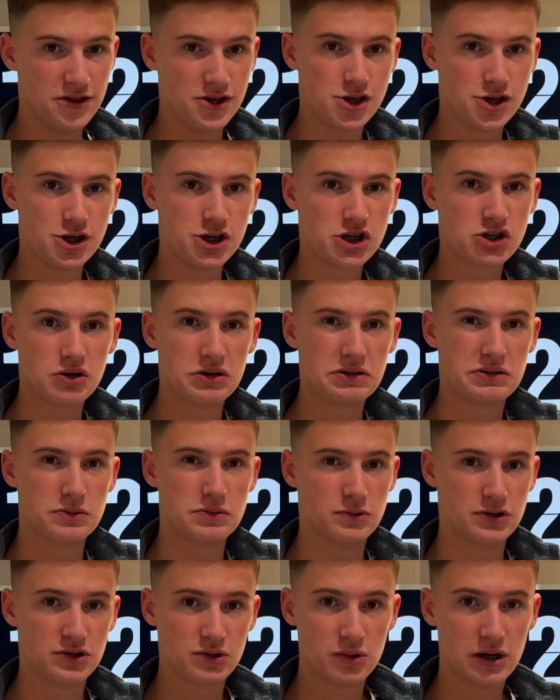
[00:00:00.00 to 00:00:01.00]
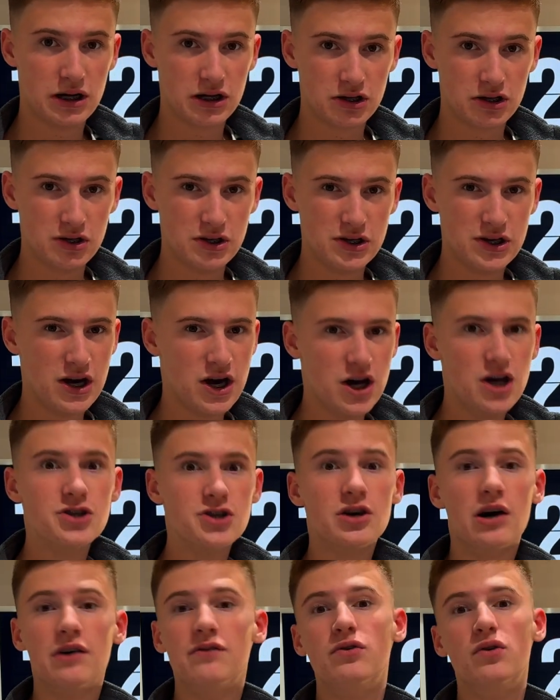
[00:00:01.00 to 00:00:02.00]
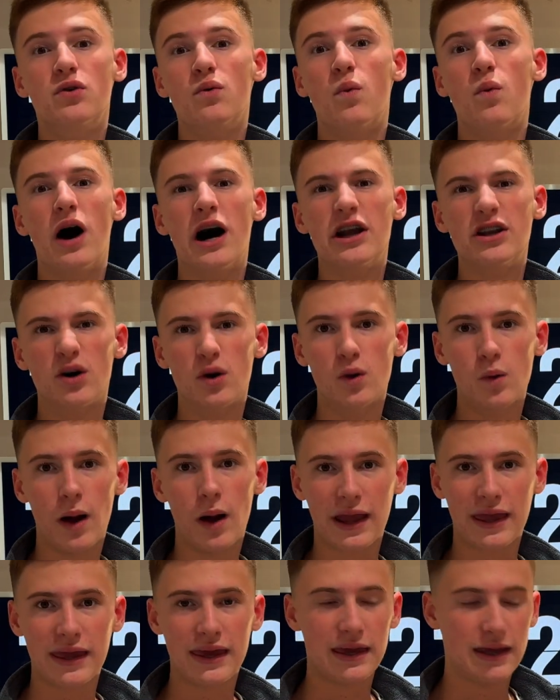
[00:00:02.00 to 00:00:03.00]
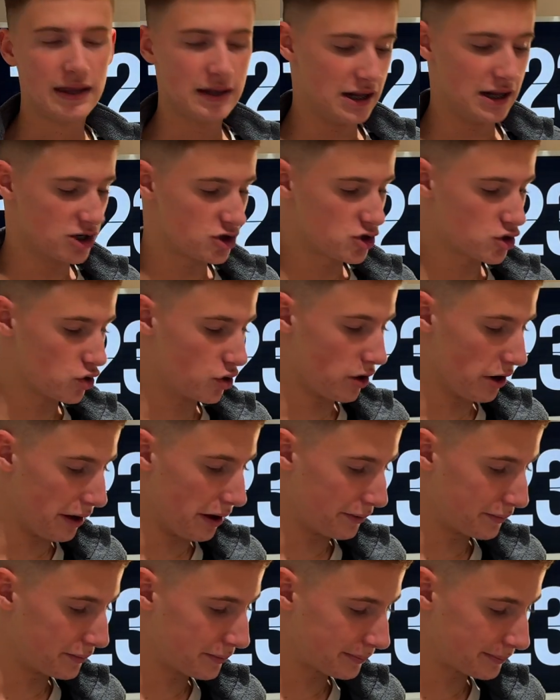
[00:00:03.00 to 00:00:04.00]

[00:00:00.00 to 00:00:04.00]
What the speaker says: The description was quite good, so I thought, why not whack it in? Let's try it.